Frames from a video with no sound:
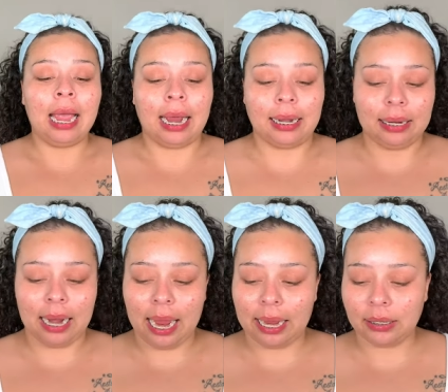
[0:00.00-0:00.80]
I did
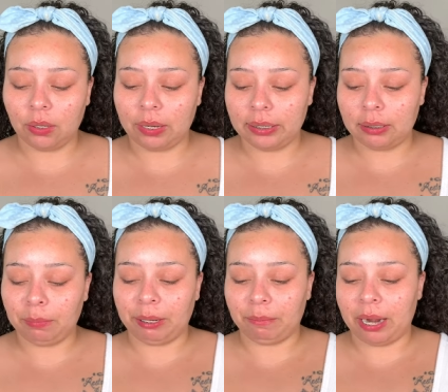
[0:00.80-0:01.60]
not ask you guys to
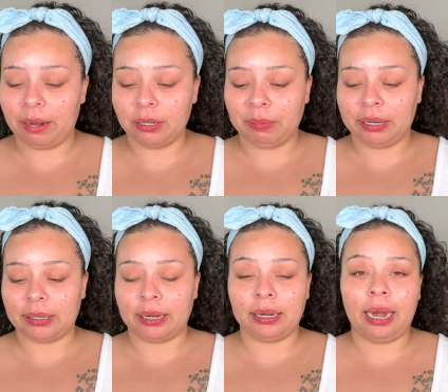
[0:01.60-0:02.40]
pick brows
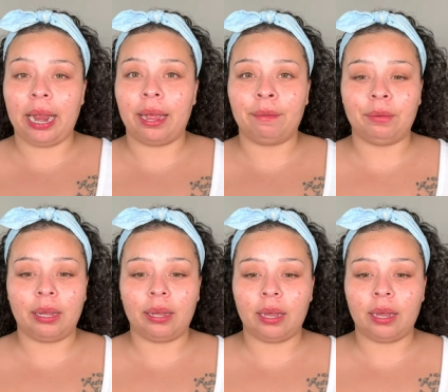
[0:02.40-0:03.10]
because I didn't have